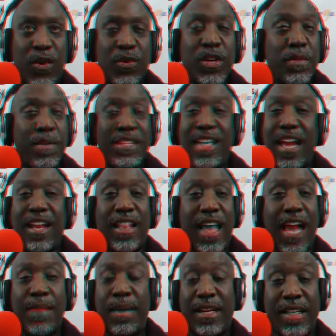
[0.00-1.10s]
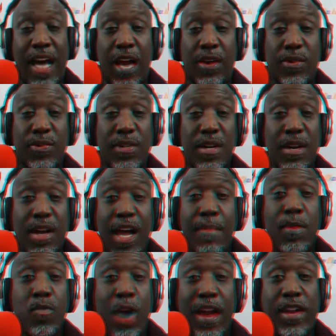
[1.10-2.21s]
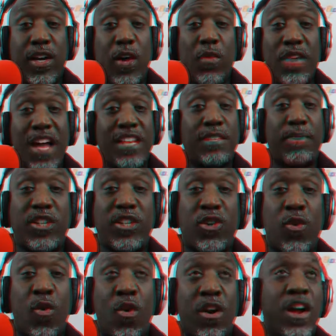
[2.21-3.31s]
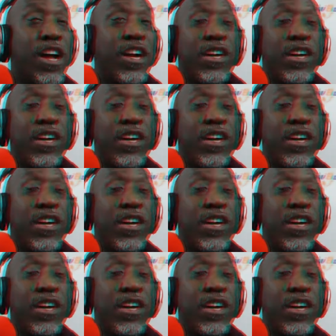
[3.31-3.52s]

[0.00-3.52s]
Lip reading: You could be standing in line at McDonald's and be ready to go next to your order.